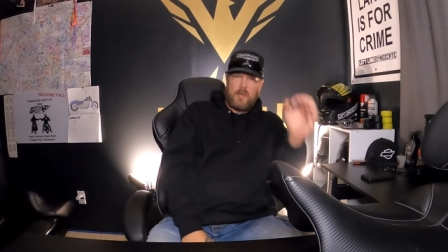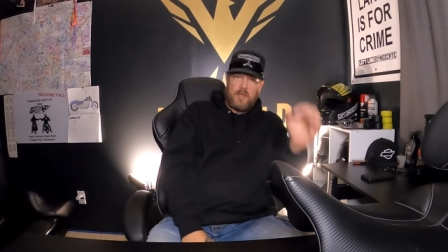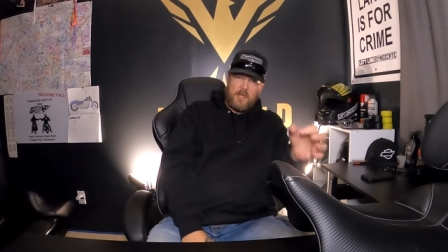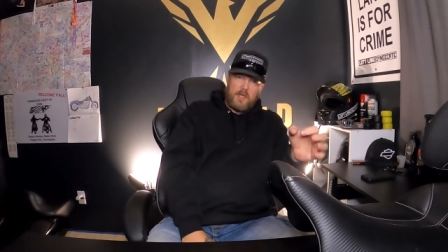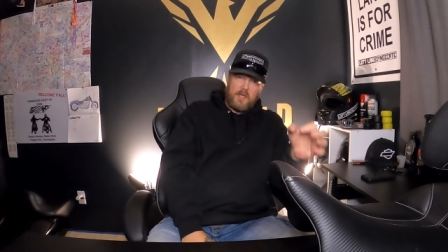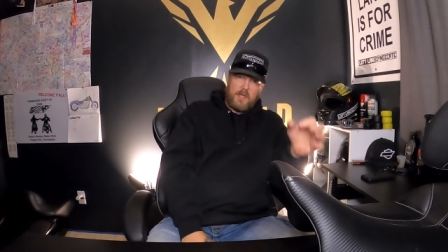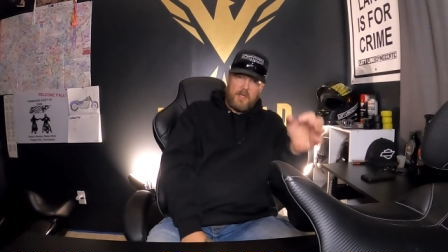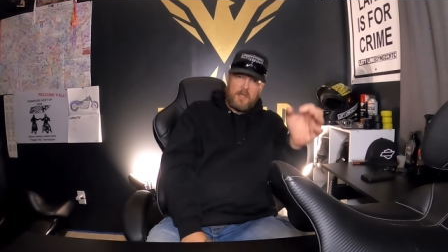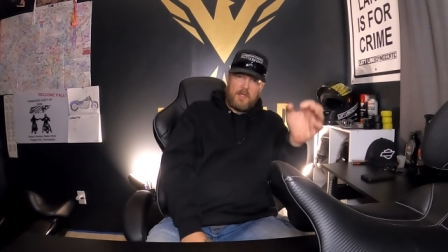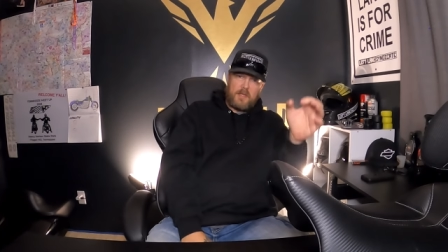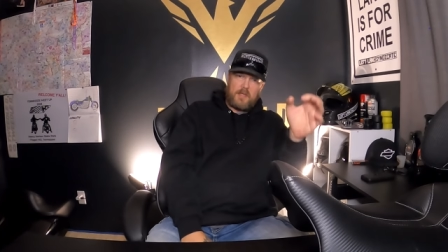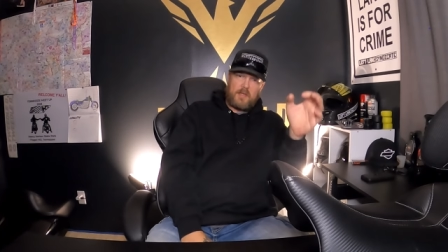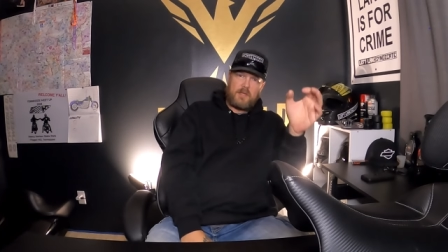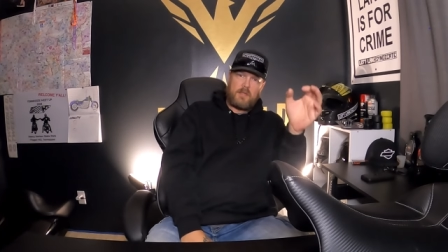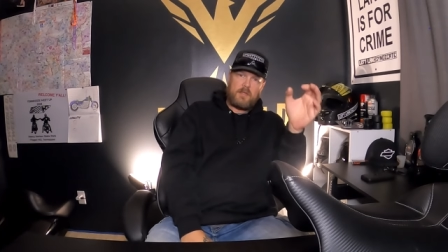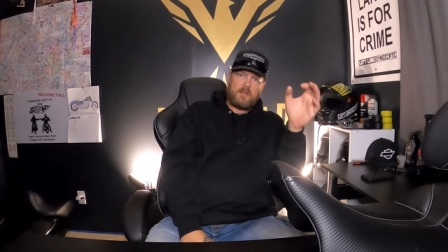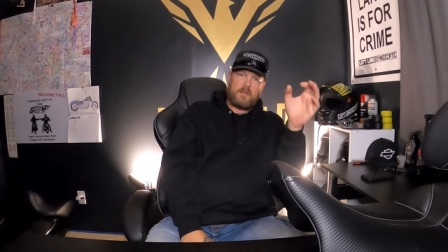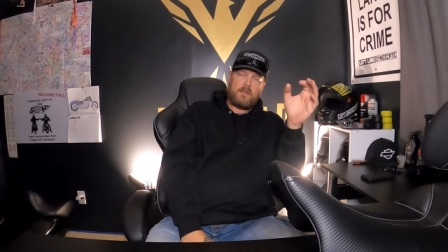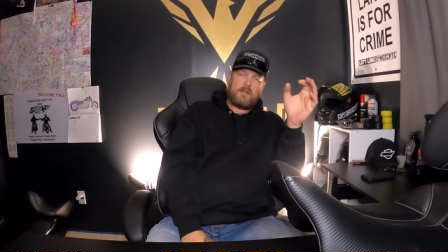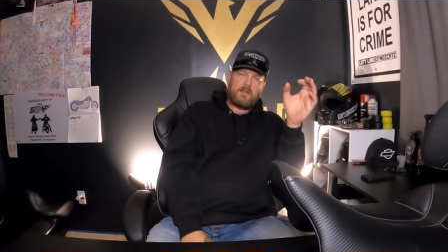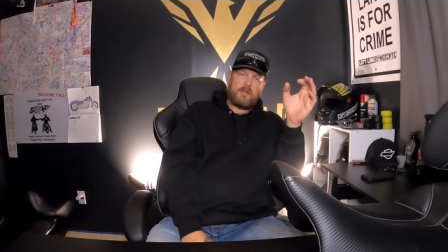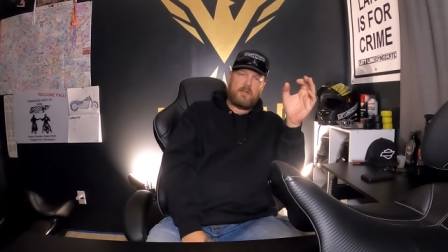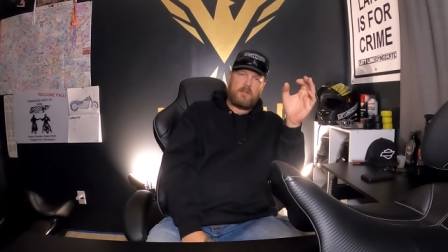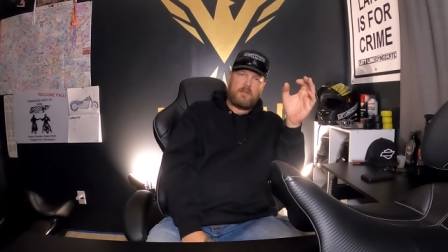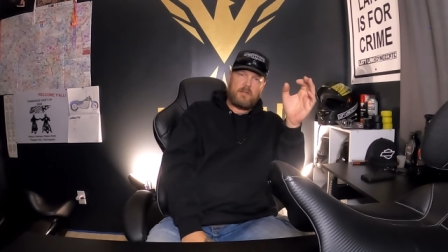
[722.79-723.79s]
be
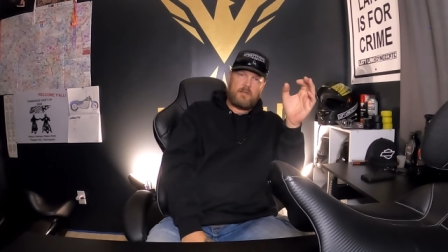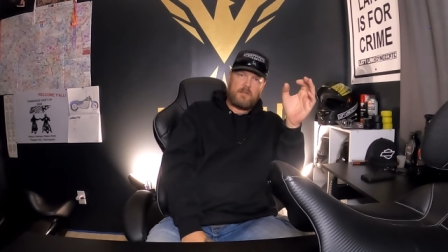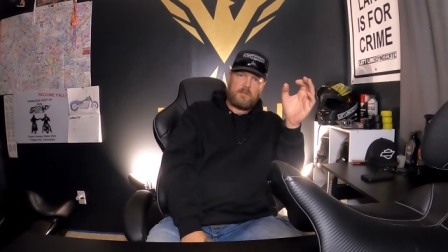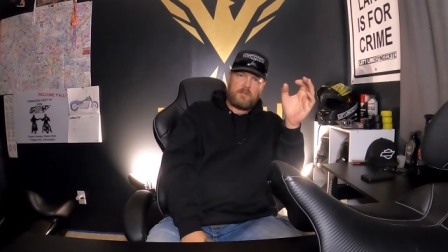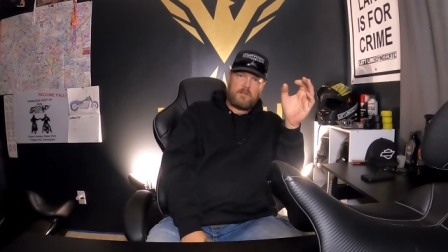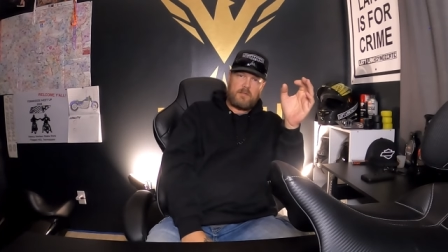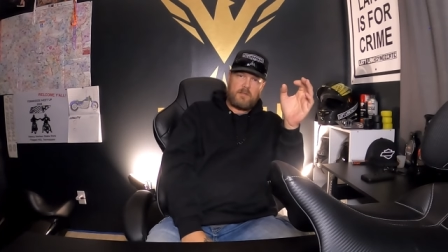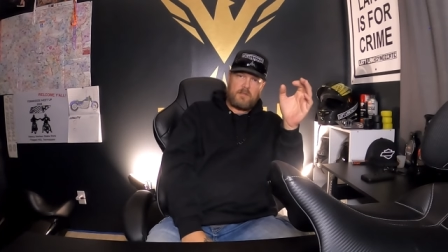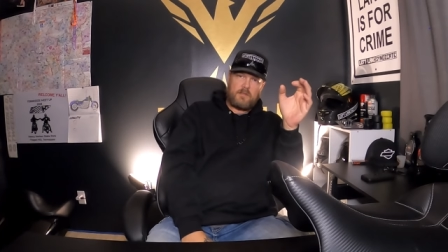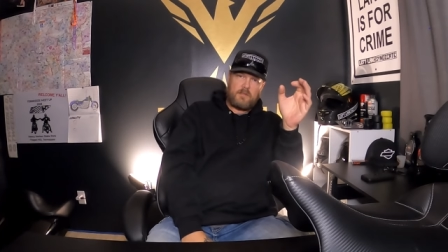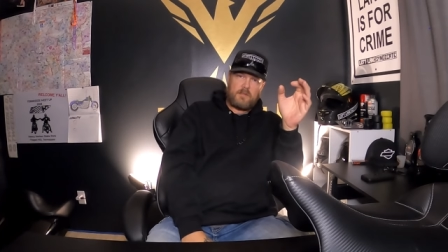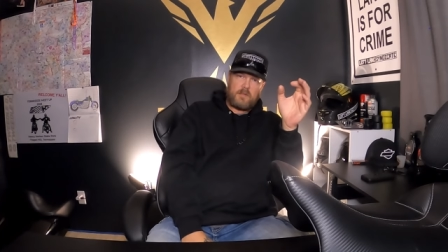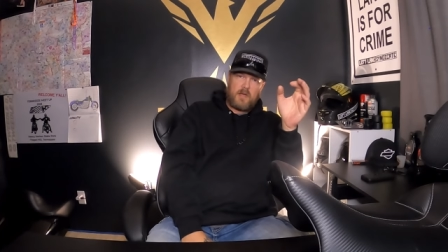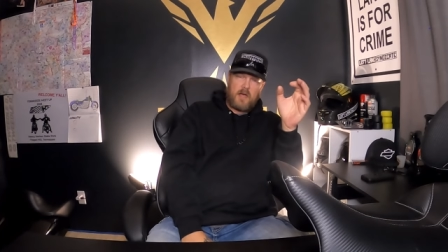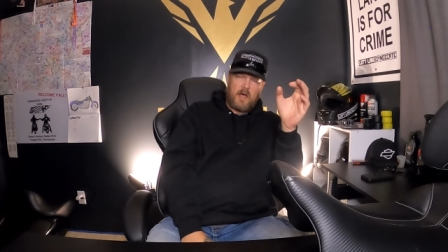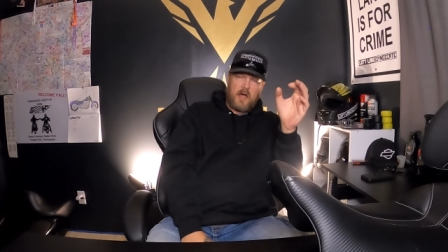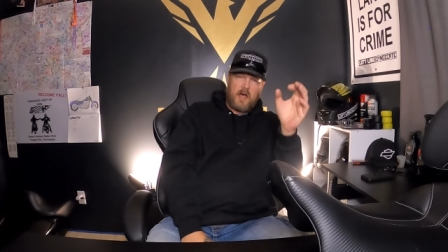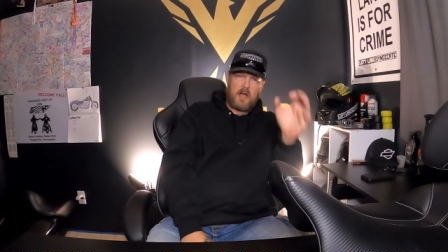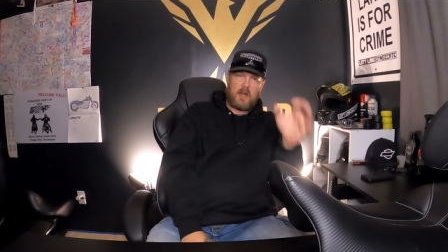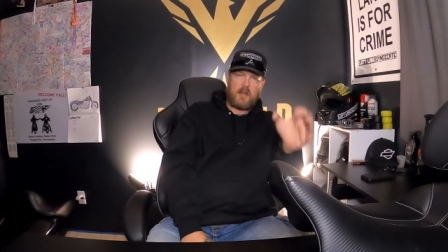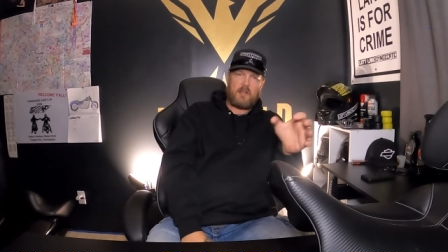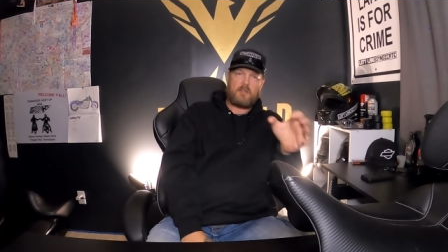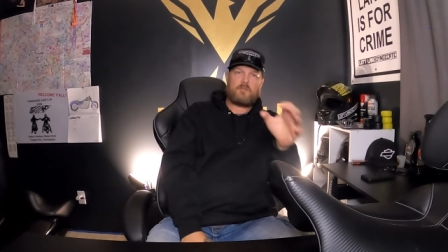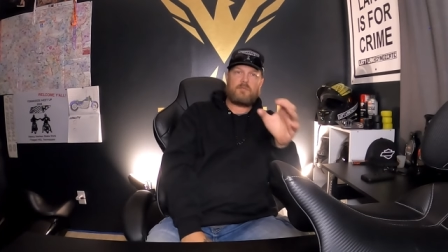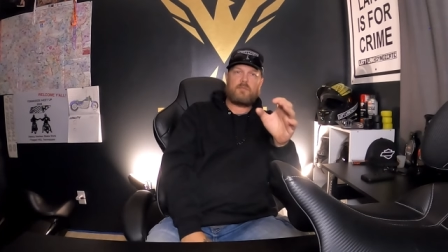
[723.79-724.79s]

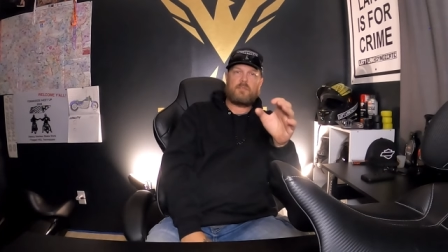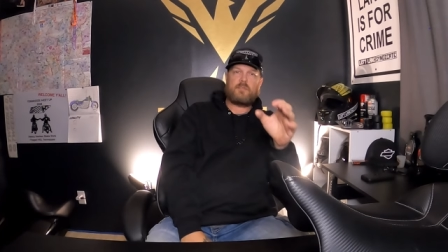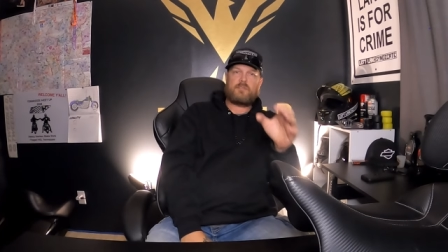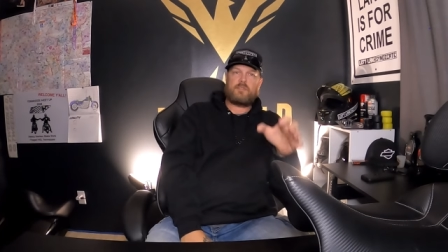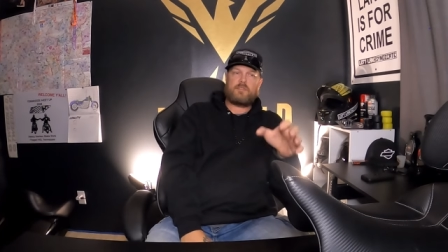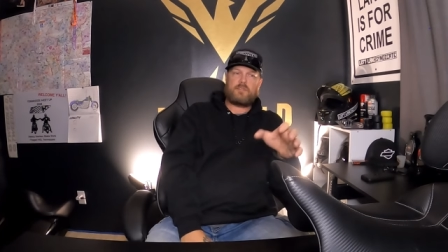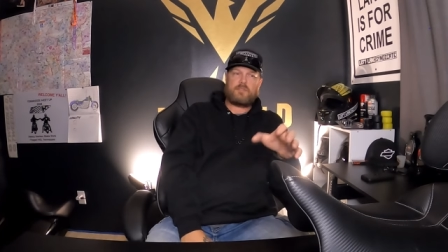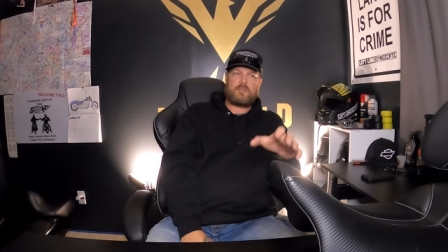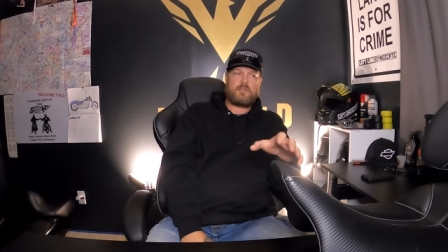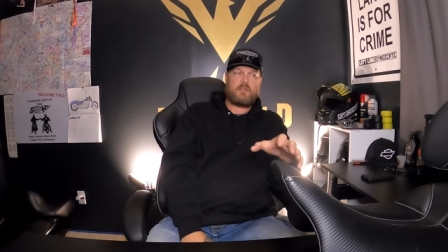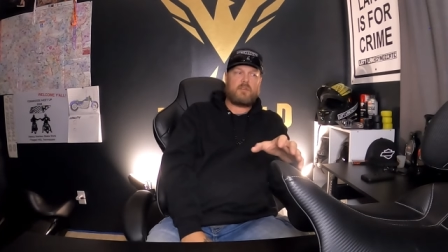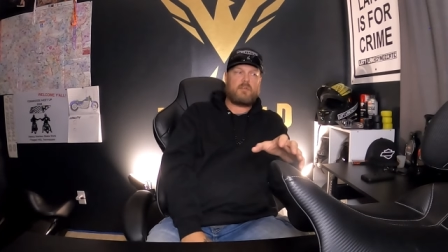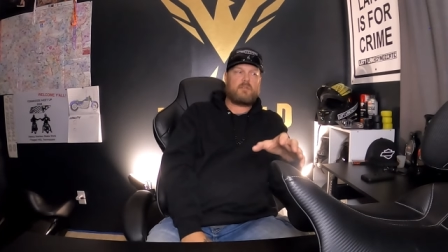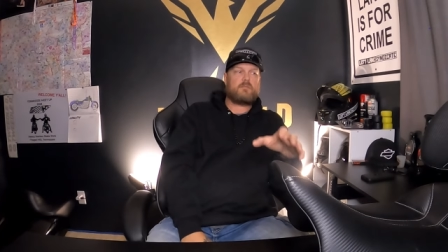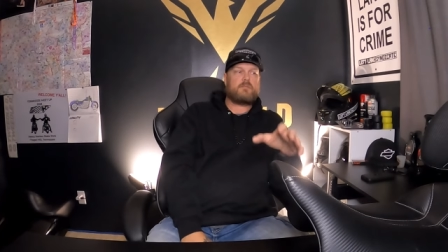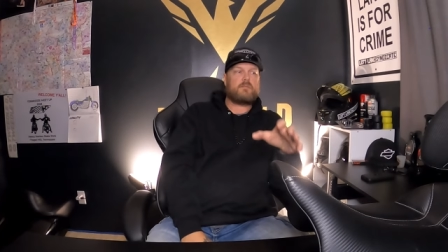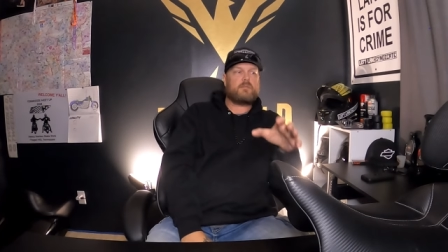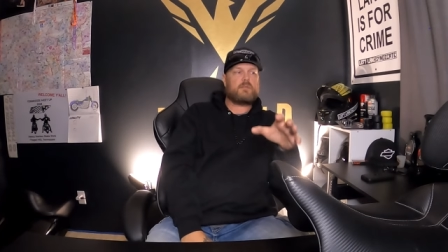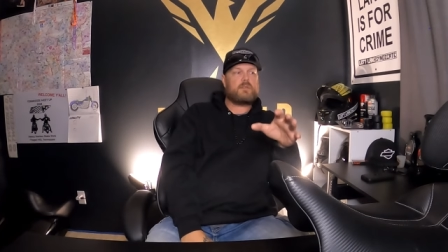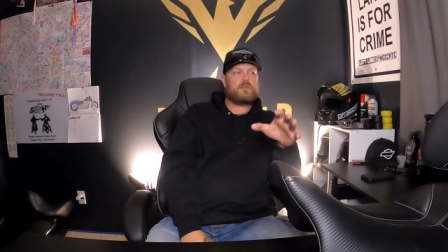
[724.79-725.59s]
honest with yourself